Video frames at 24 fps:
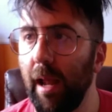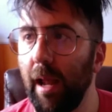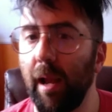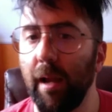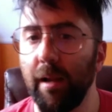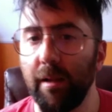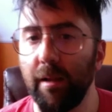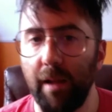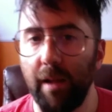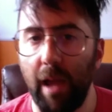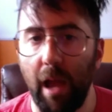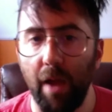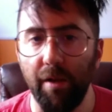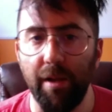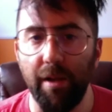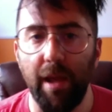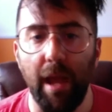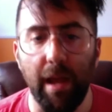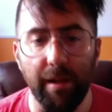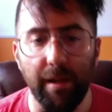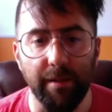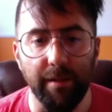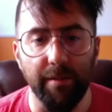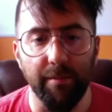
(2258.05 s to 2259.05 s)
at how to
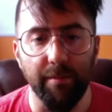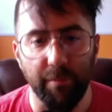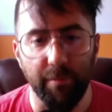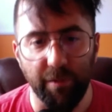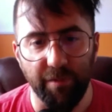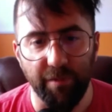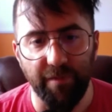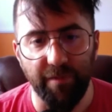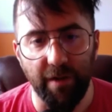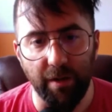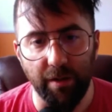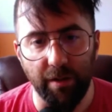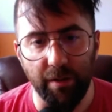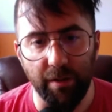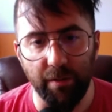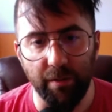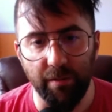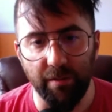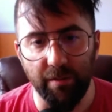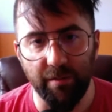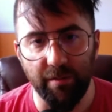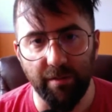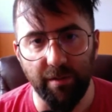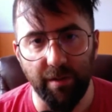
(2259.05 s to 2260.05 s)
edit with fair
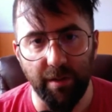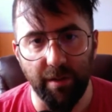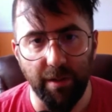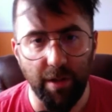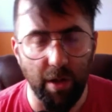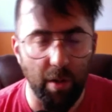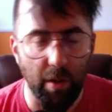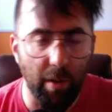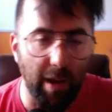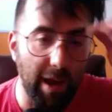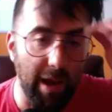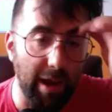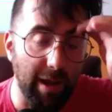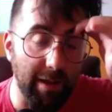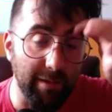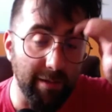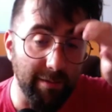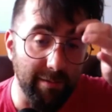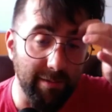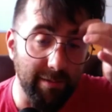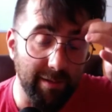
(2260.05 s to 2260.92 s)
use, you know, and